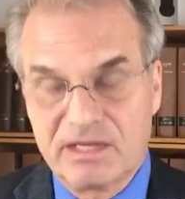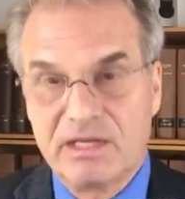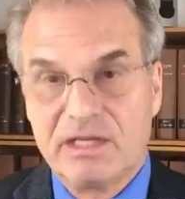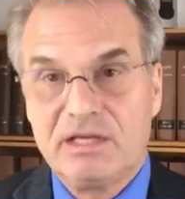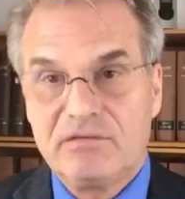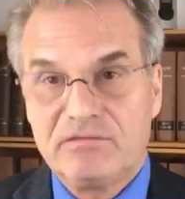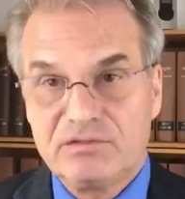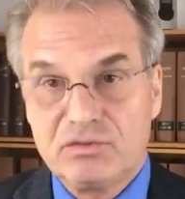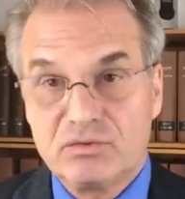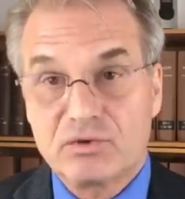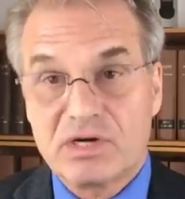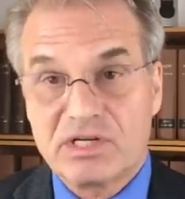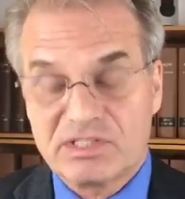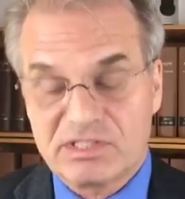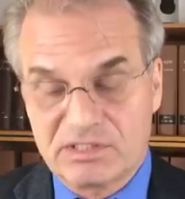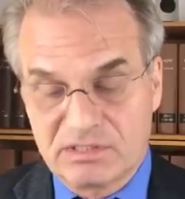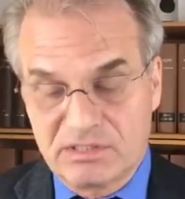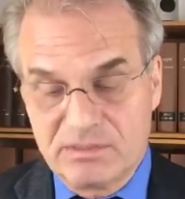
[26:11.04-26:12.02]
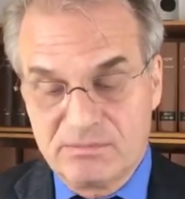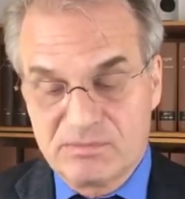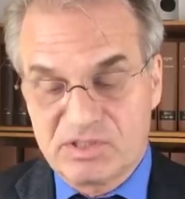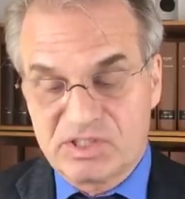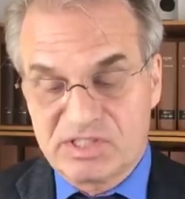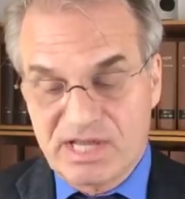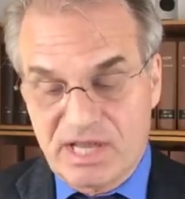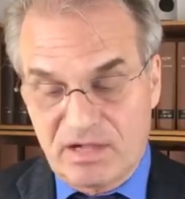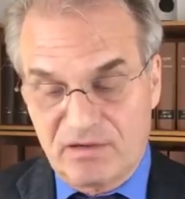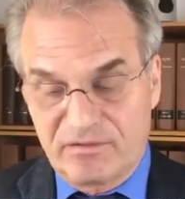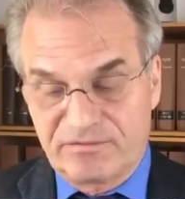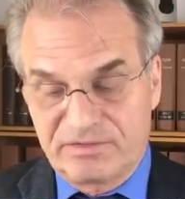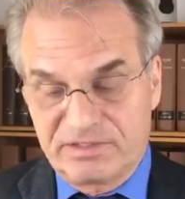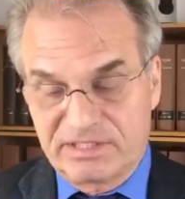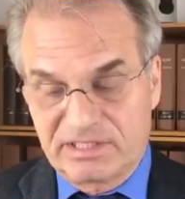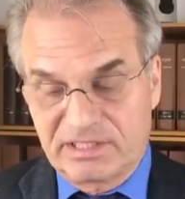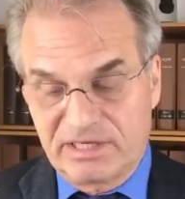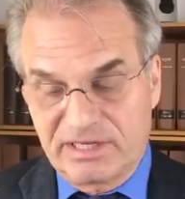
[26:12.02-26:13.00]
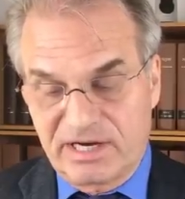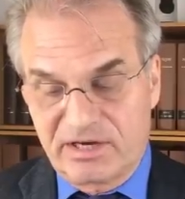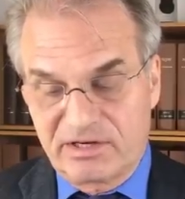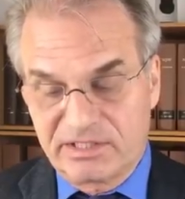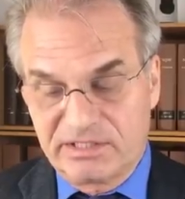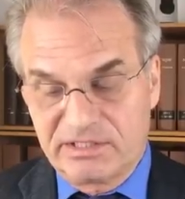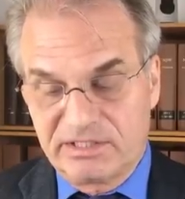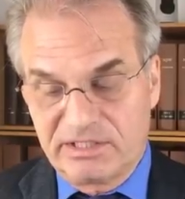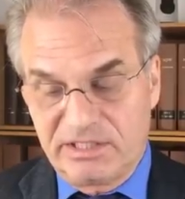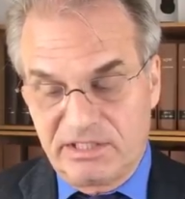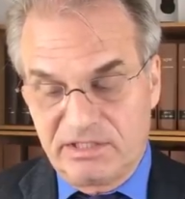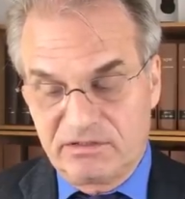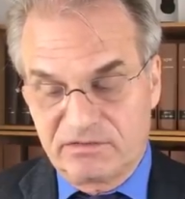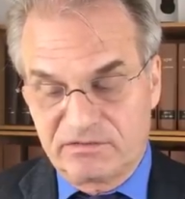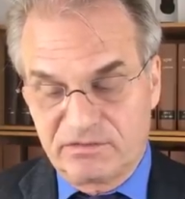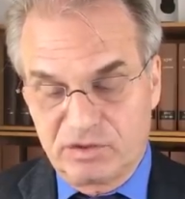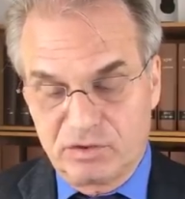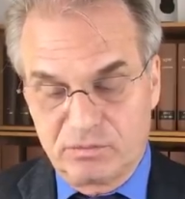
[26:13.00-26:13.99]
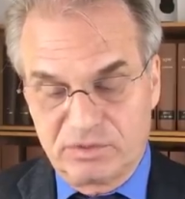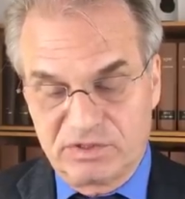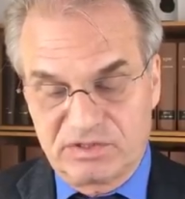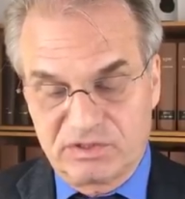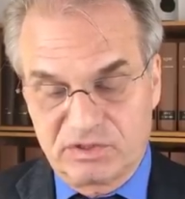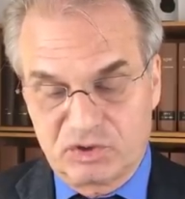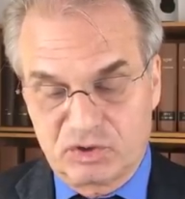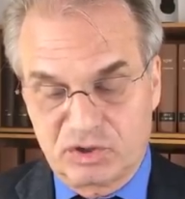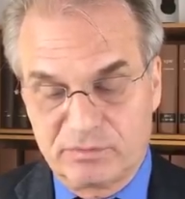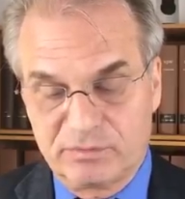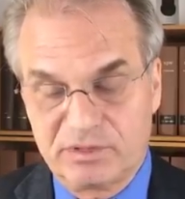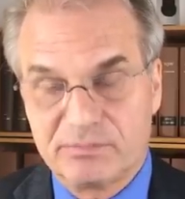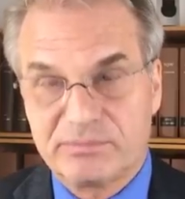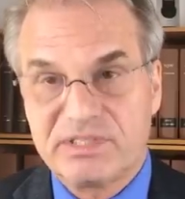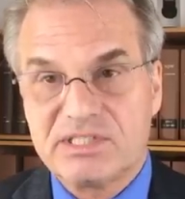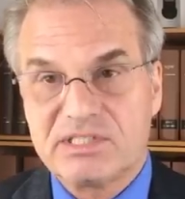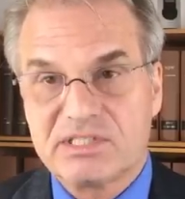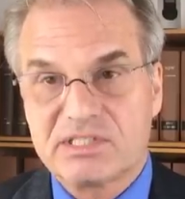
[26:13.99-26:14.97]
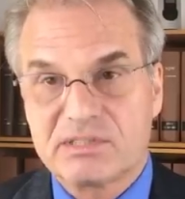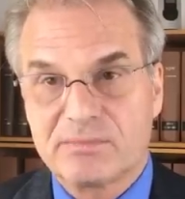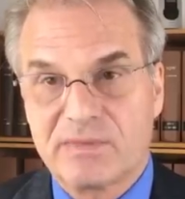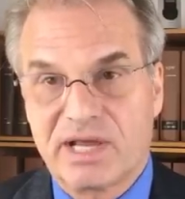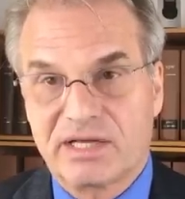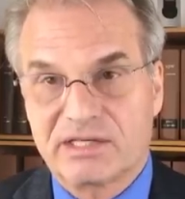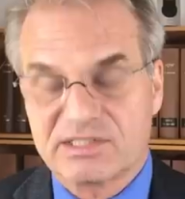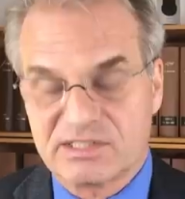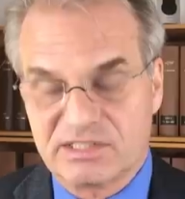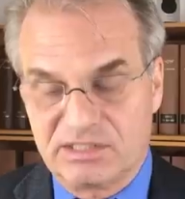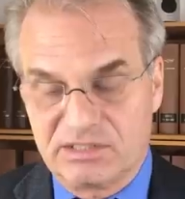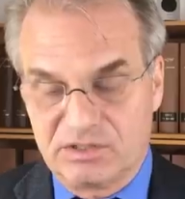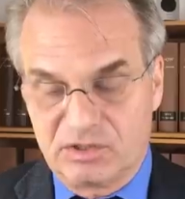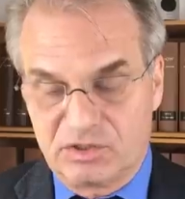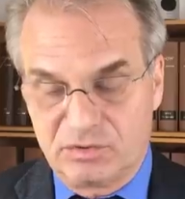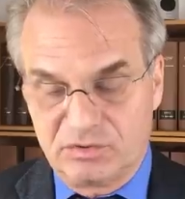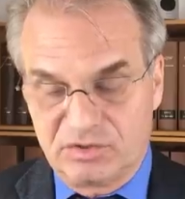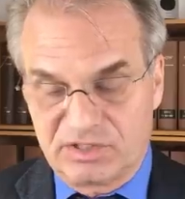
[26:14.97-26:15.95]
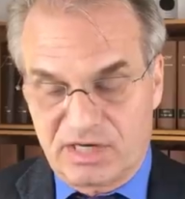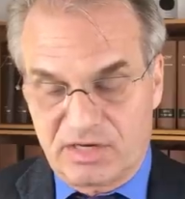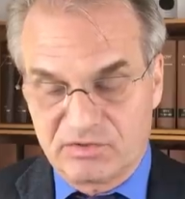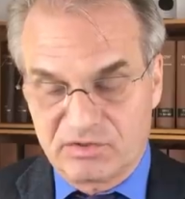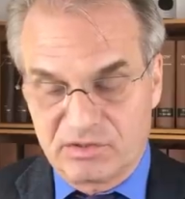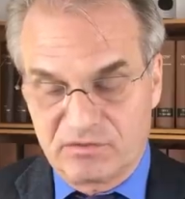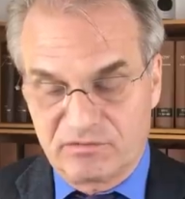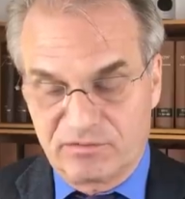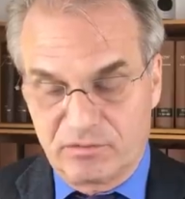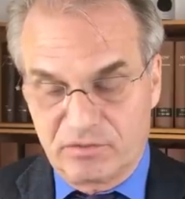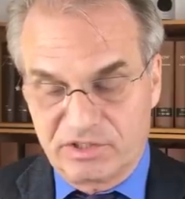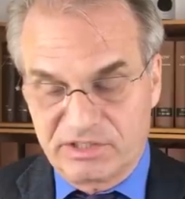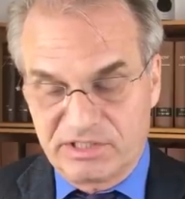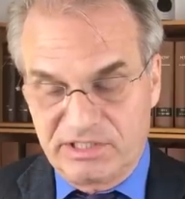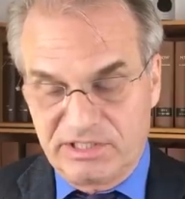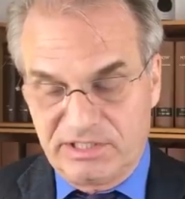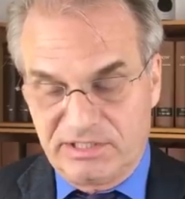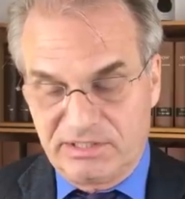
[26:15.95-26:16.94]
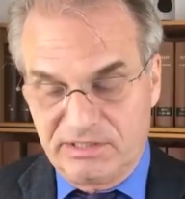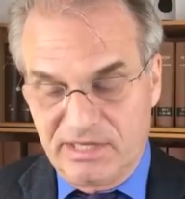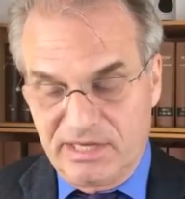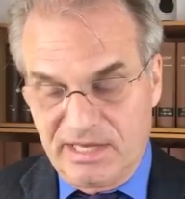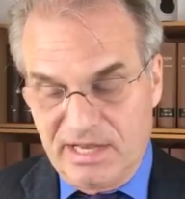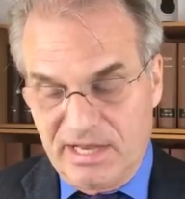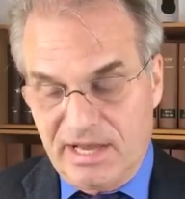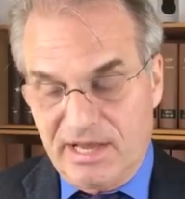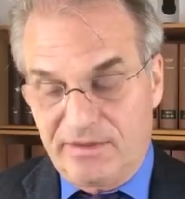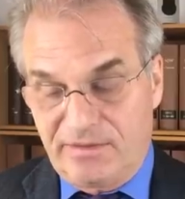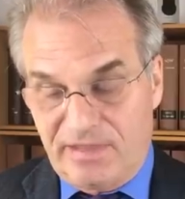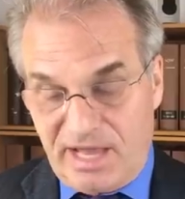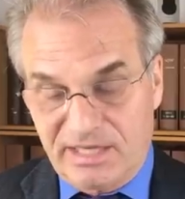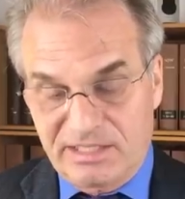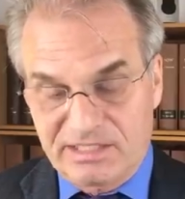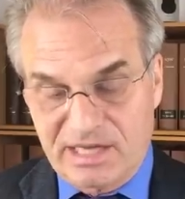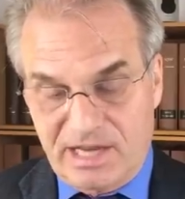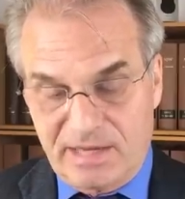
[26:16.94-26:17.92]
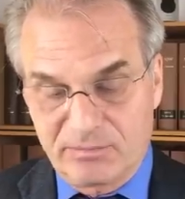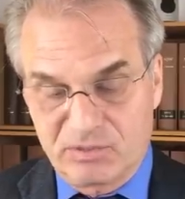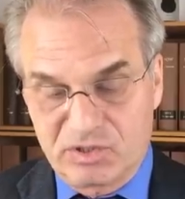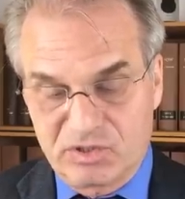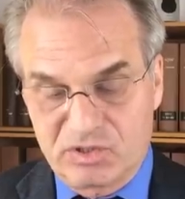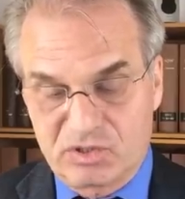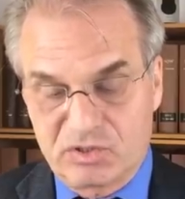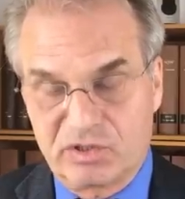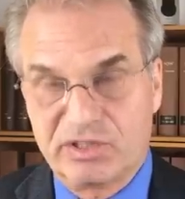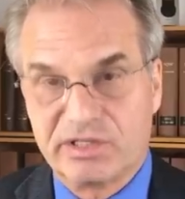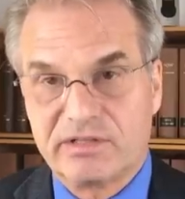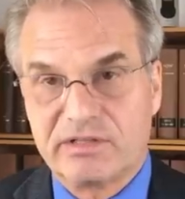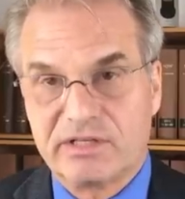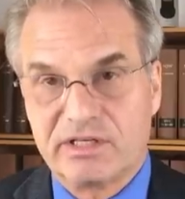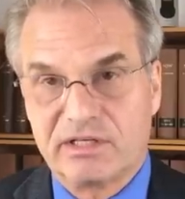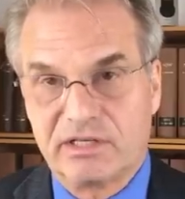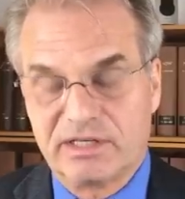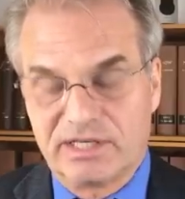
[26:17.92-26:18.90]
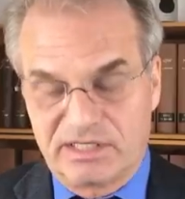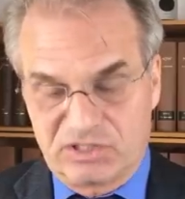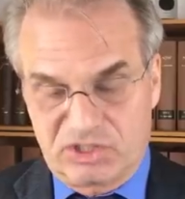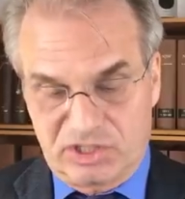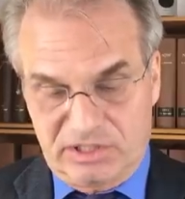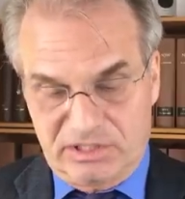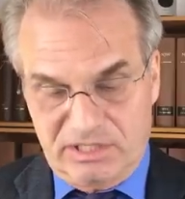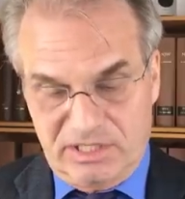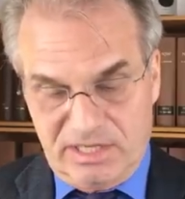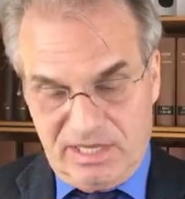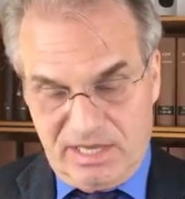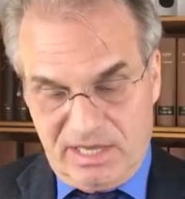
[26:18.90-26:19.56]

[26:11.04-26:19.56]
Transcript: Even Drosten himself declared in an interview with a German business magazine in 2014, at that time concerning the alleged